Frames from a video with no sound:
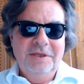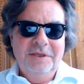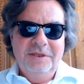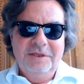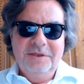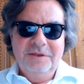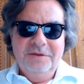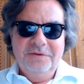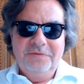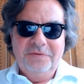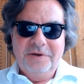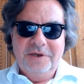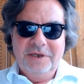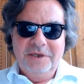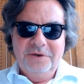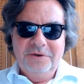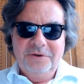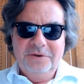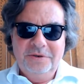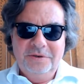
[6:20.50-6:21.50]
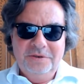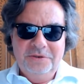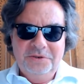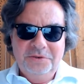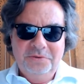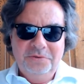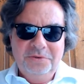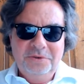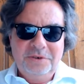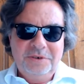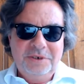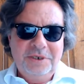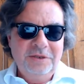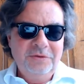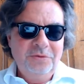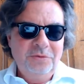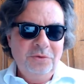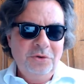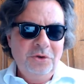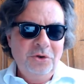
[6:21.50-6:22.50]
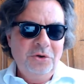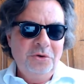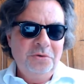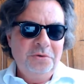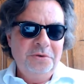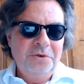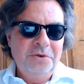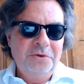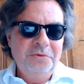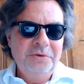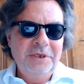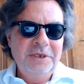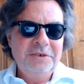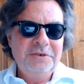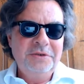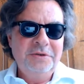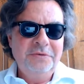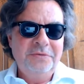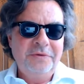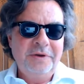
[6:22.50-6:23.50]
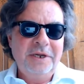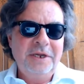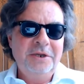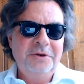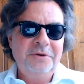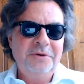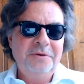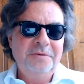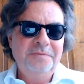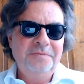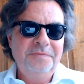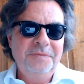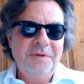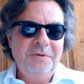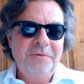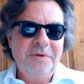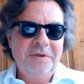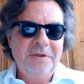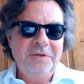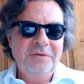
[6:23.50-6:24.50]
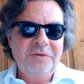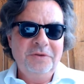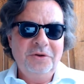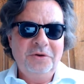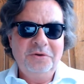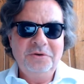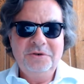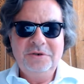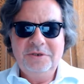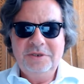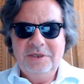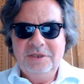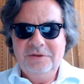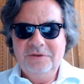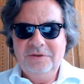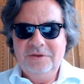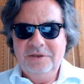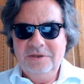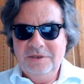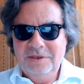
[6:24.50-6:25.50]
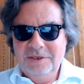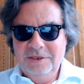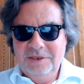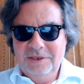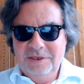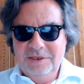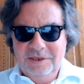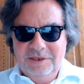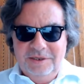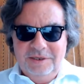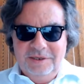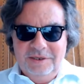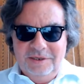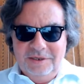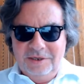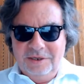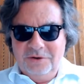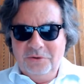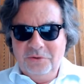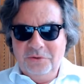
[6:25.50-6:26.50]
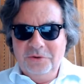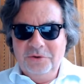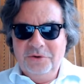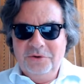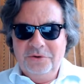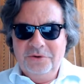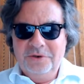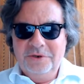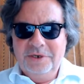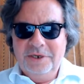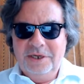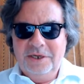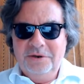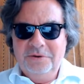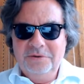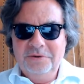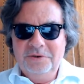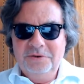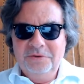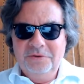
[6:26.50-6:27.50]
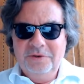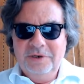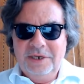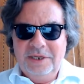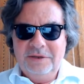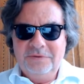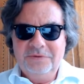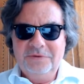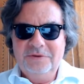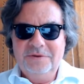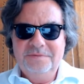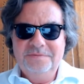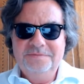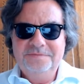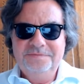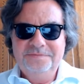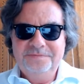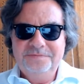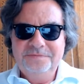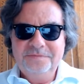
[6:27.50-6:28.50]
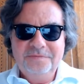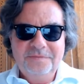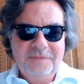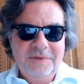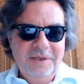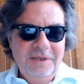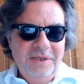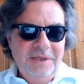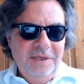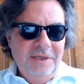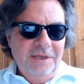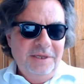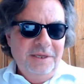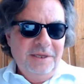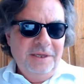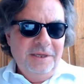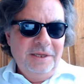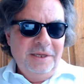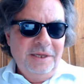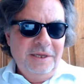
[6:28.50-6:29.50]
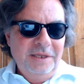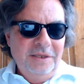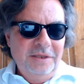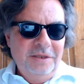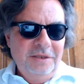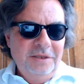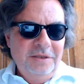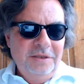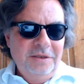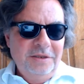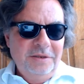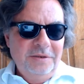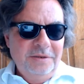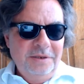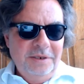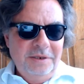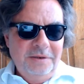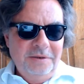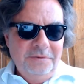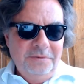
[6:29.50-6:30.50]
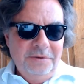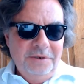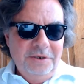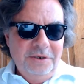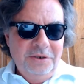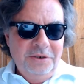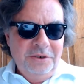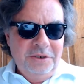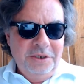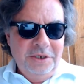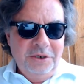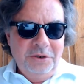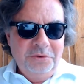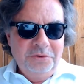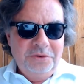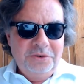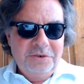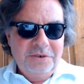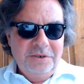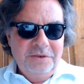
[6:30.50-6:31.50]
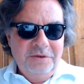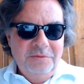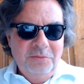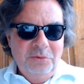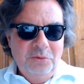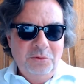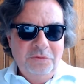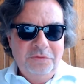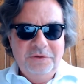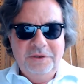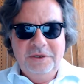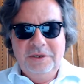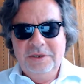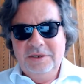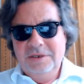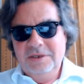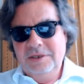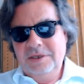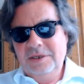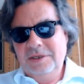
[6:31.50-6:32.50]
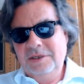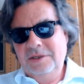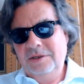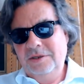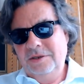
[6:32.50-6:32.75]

the fire unit has to go to reach the fire when they start in the corner down to the left. And we denote the move in